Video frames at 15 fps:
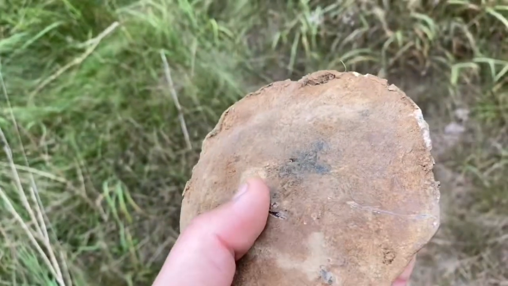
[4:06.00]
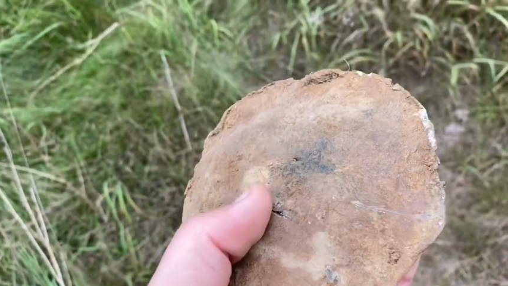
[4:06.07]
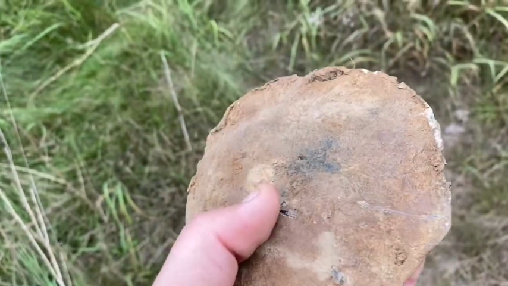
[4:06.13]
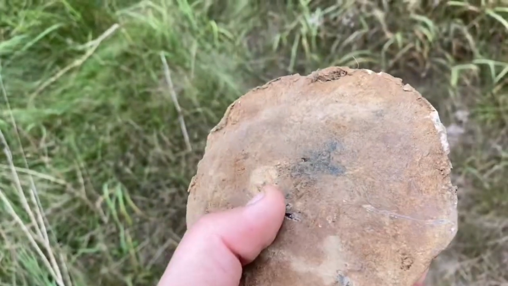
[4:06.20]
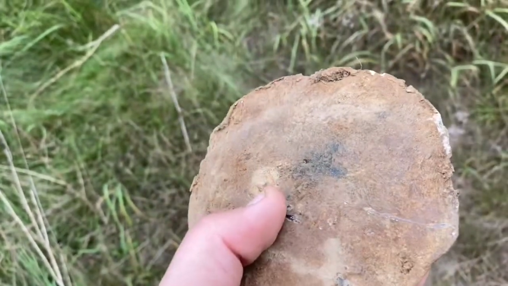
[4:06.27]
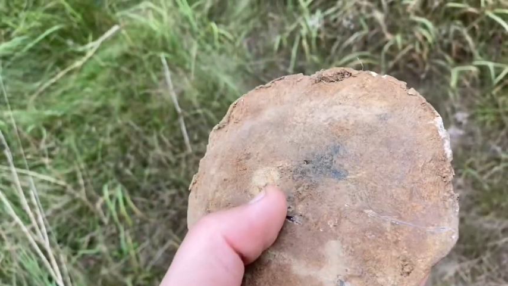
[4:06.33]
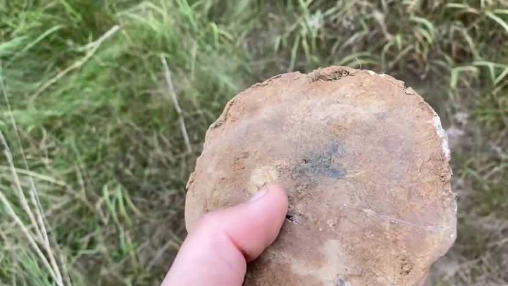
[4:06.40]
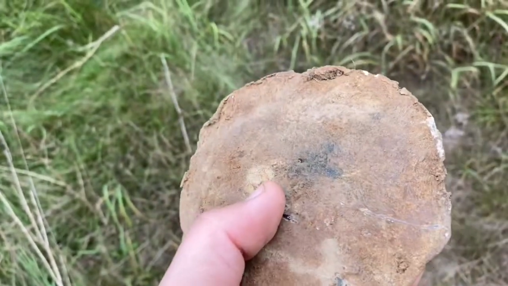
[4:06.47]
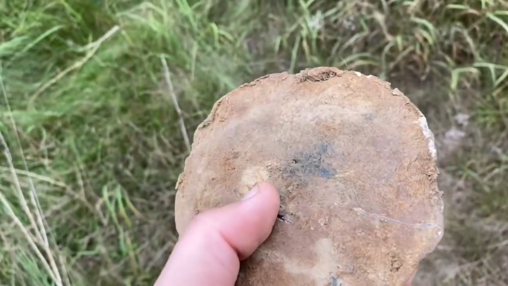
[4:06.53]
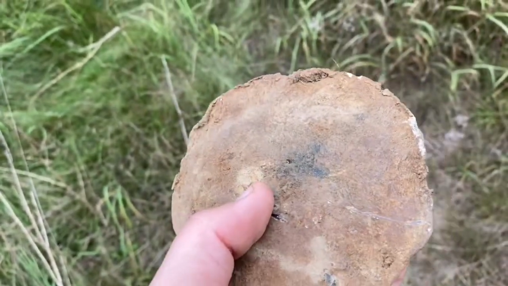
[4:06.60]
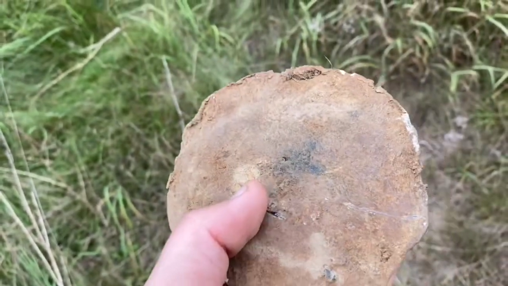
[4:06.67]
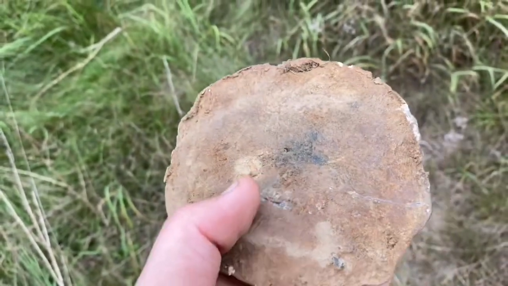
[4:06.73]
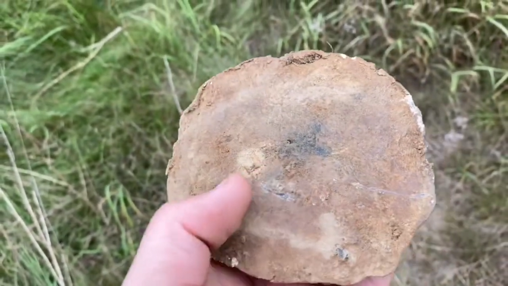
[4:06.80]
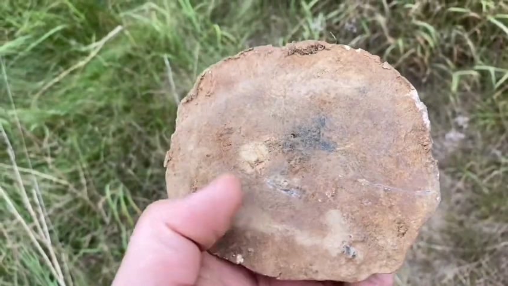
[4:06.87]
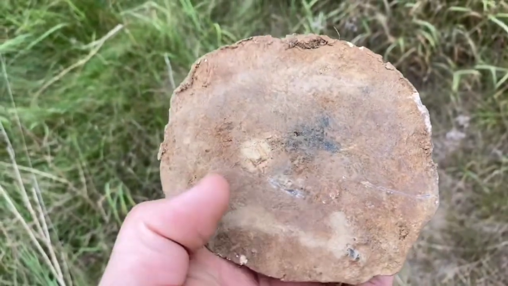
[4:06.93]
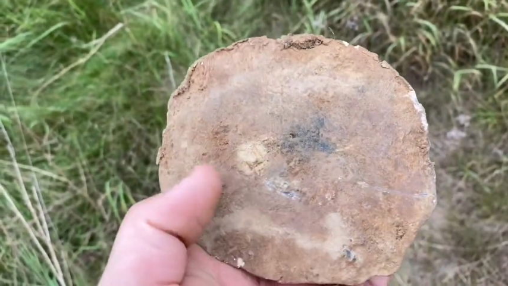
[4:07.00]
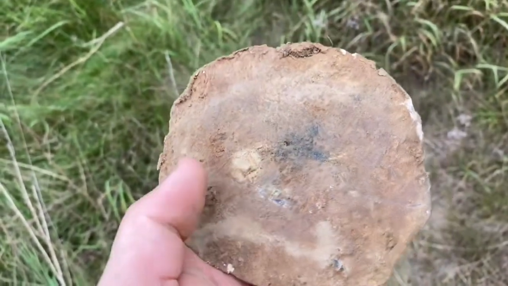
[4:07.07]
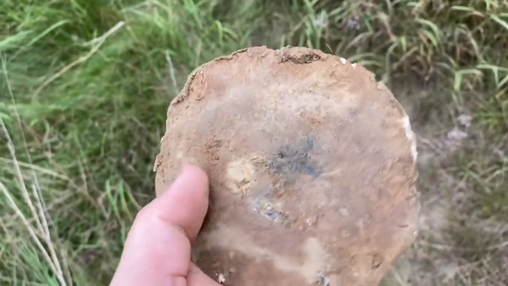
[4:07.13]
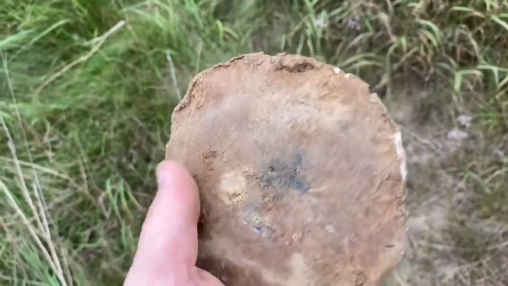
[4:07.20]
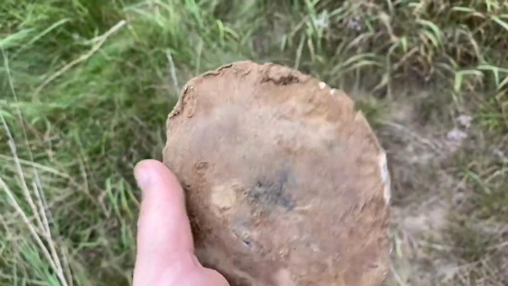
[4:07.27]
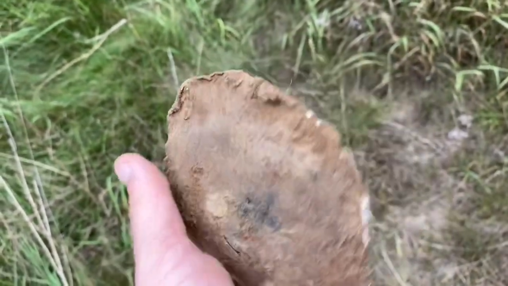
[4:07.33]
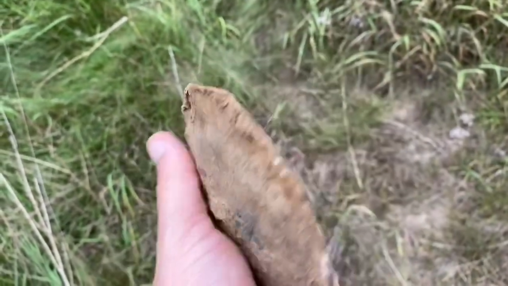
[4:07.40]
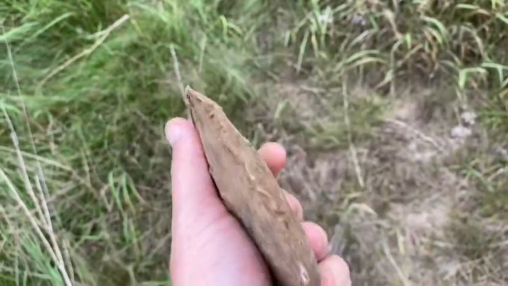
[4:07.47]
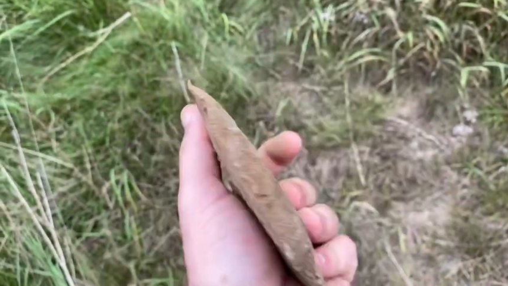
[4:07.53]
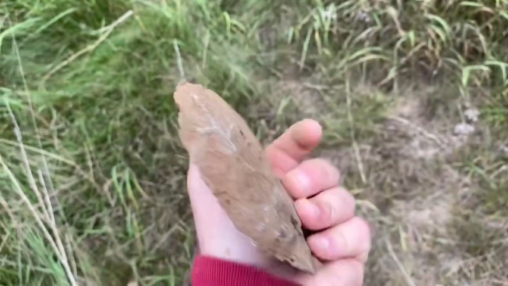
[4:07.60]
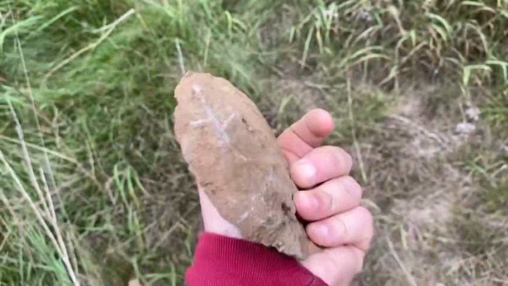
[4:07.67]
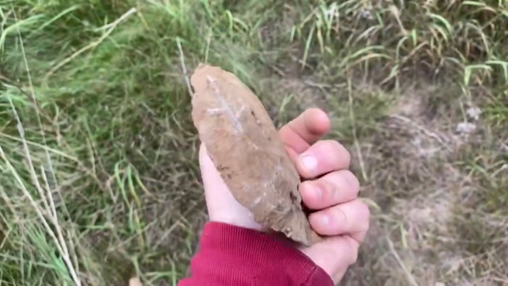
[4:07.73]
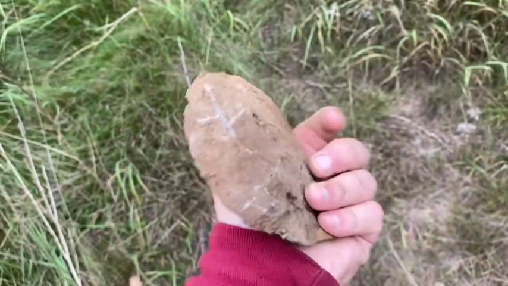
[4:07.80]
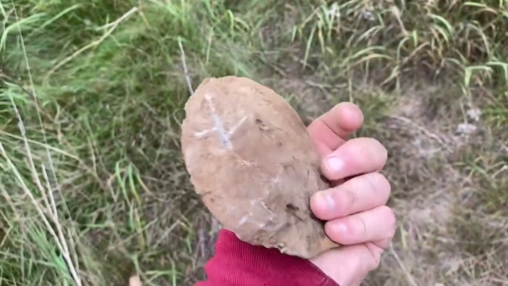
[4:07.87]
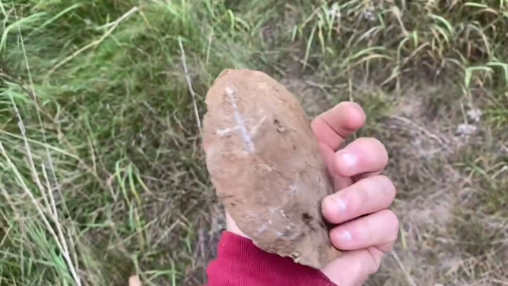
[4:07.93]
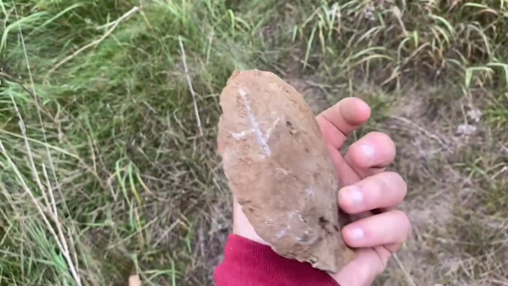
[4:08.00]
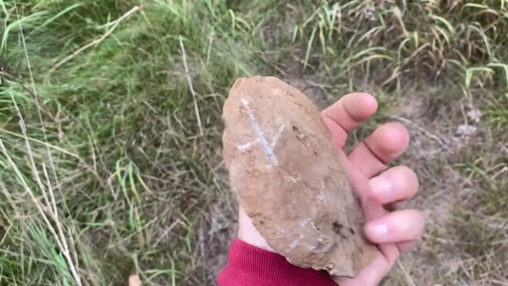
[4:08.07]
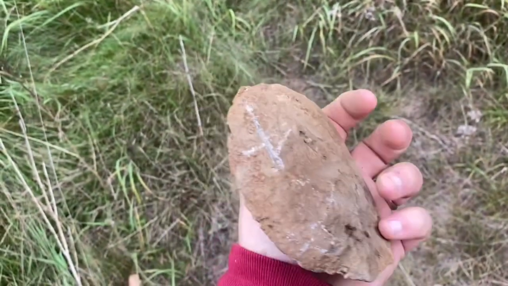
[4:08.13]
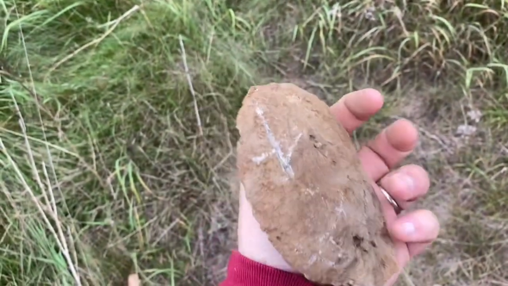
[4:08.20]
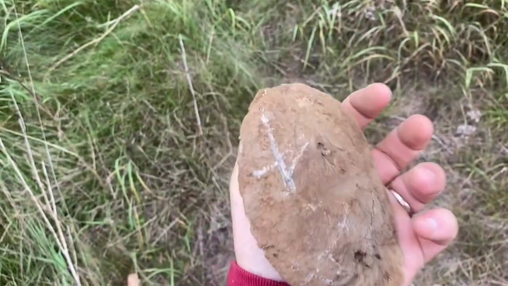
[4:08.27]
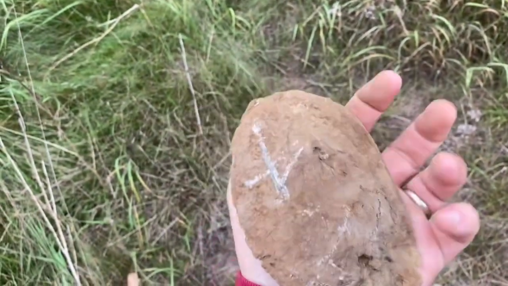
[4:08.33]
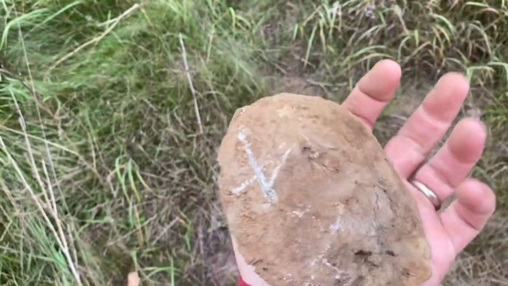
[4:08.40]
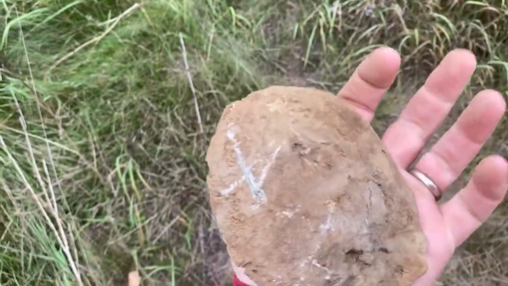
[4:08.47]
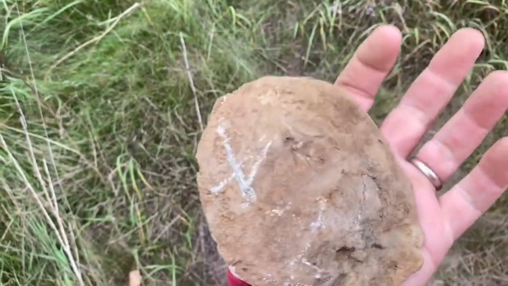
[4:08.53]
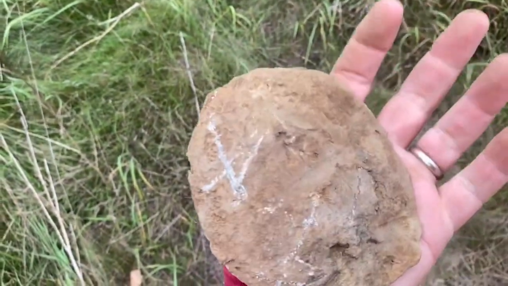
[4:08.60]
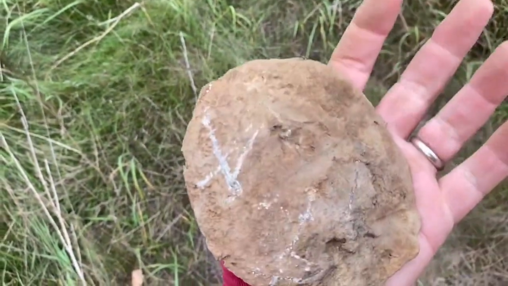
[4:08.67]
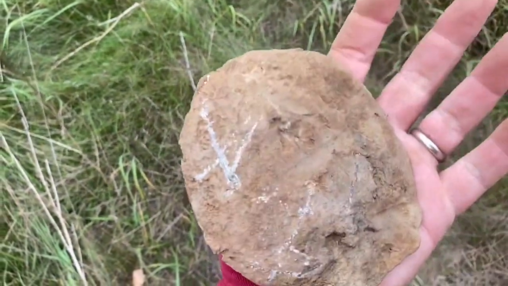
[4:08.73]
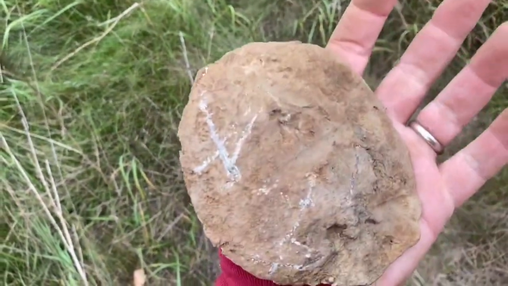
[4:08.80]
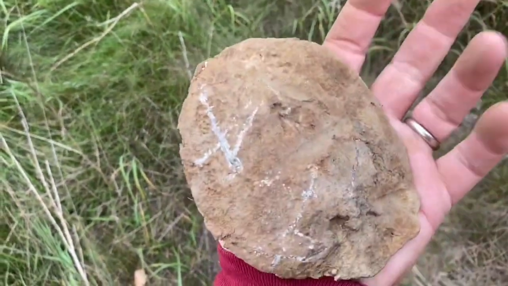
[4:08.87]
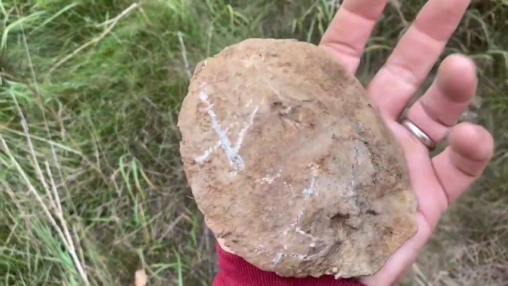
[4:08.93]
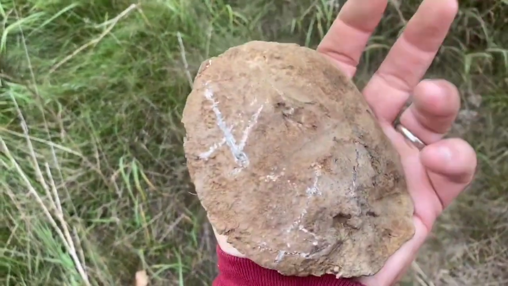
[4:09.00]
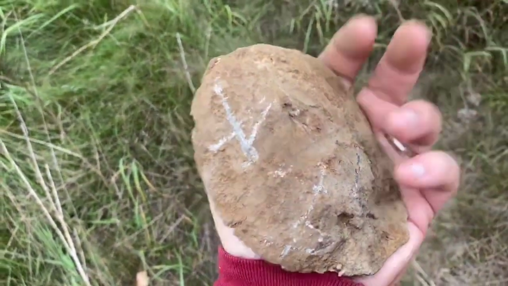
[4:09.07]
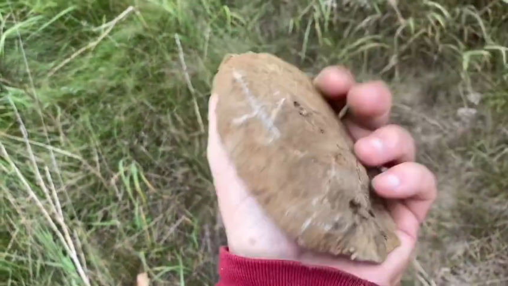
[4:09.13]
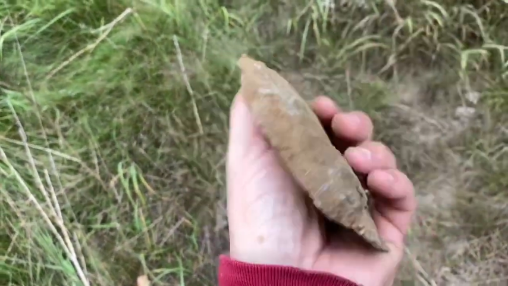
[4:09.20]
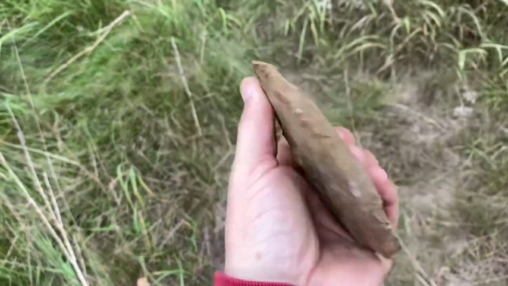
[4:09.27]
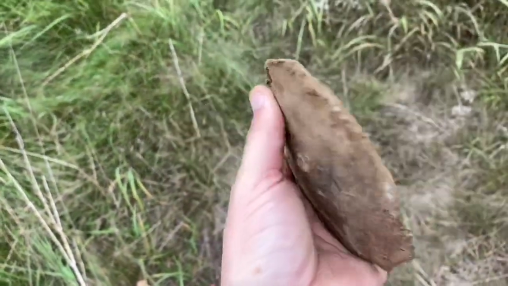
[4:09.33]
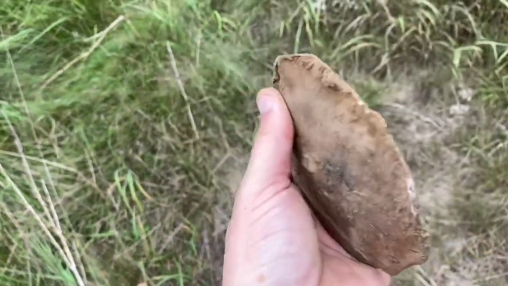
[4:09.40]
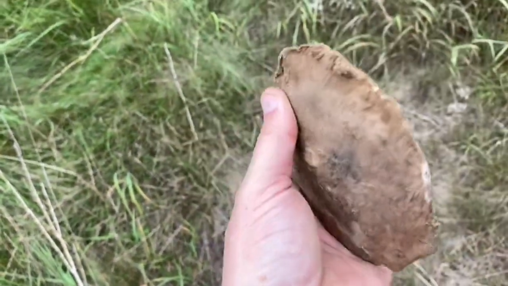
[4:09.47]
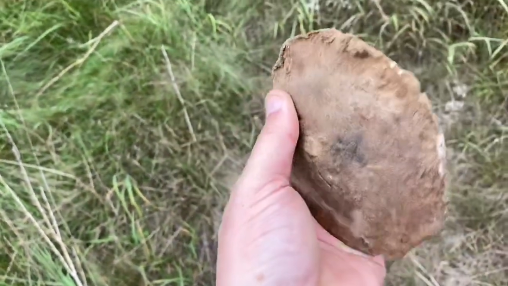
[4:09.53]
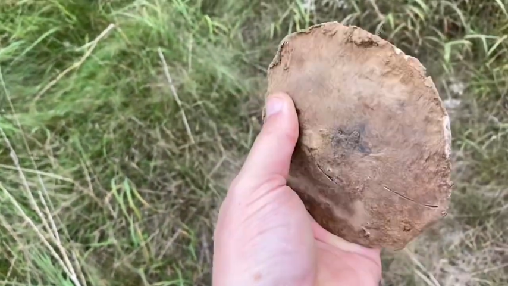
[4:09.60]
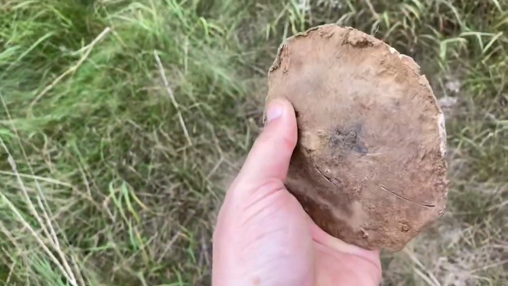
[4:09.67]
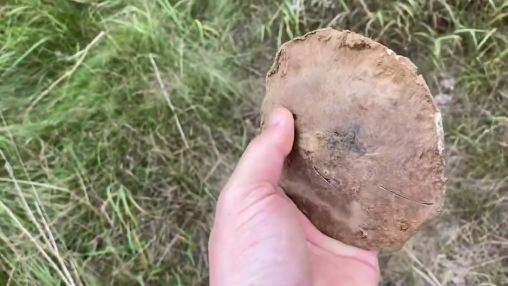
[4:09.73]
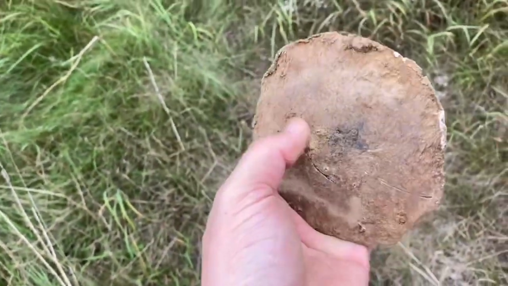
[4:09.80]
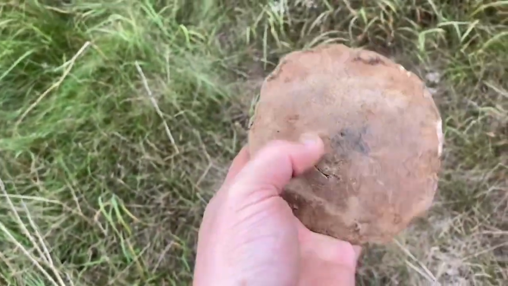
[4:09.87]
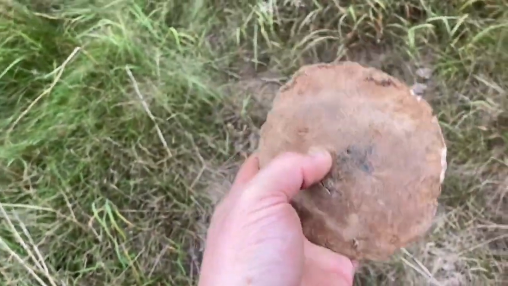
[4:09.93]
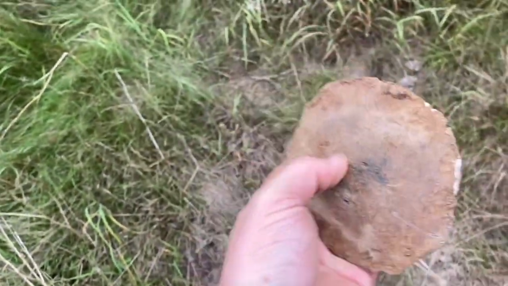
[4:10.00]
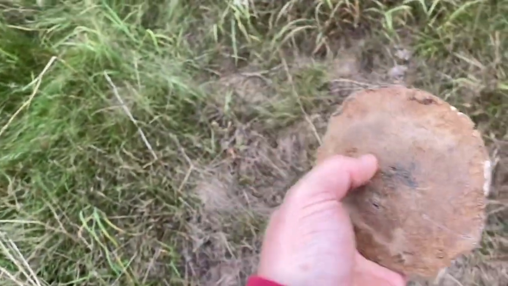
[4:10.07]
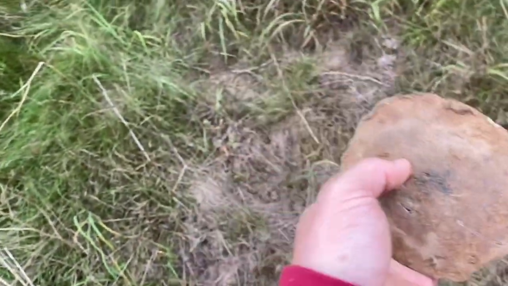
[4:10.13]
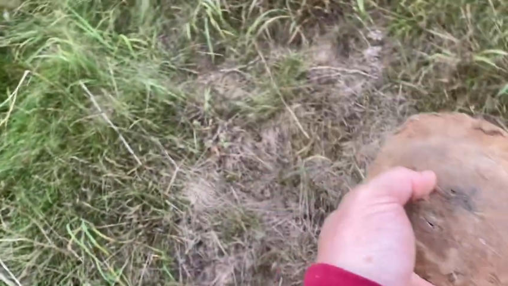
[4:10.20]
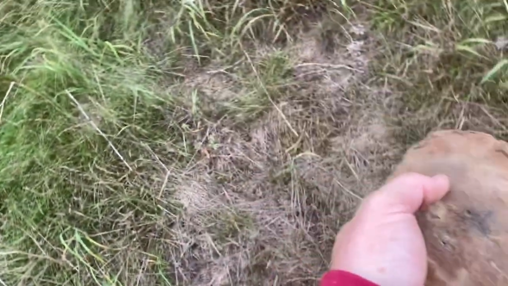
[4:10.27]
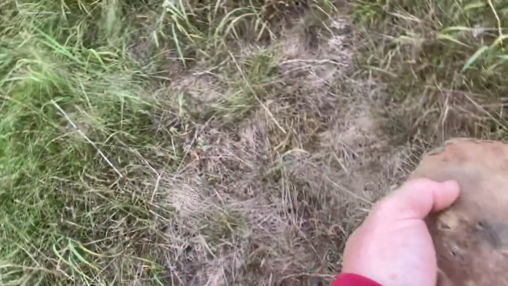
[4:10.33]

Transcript: Nobody's mouth can be seen.